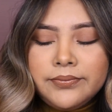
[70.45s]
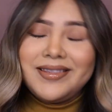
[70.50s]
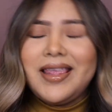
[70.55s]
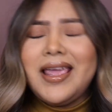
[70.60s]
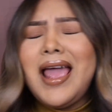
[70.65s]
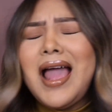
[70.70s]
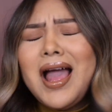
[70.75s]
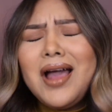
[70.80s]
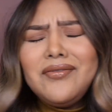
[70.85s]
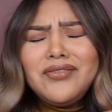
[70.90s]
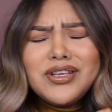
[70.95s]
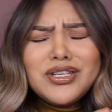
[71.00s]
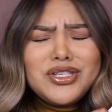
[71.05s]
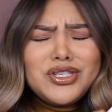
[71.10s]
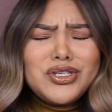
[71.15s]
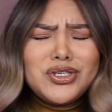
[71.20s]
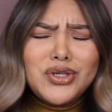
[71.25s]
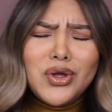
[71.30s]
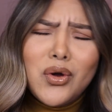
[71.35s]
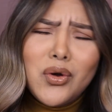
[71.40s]
They have
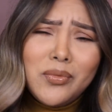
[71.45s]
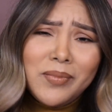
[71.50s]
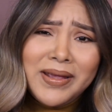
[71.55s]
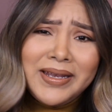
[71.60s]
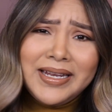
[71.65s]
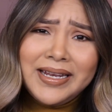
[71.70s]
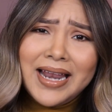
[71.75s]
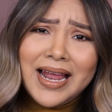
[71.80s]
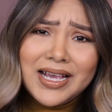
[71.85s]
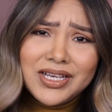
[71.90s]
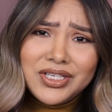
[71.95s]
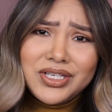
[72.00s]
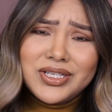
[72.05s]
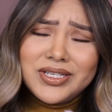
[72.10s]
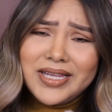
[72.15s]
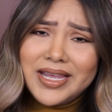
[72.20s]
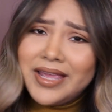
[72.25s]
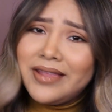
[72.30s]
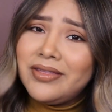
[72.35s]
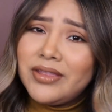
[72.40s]
so many lashes
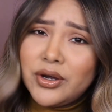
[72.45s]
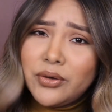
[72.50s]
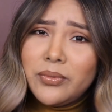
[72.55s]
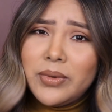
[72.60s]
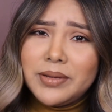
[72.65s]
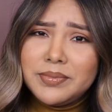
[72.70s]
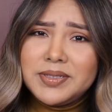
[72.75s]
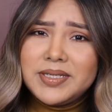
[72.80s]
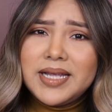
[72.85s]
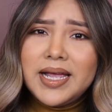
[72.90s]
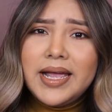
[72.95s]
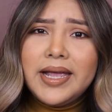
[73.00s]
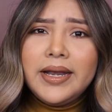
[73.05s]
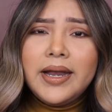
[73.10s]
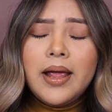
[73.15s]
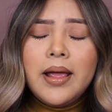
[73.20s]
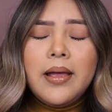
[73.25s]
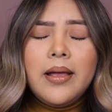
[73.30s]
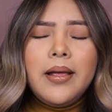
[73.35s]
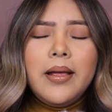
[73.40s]
in their website,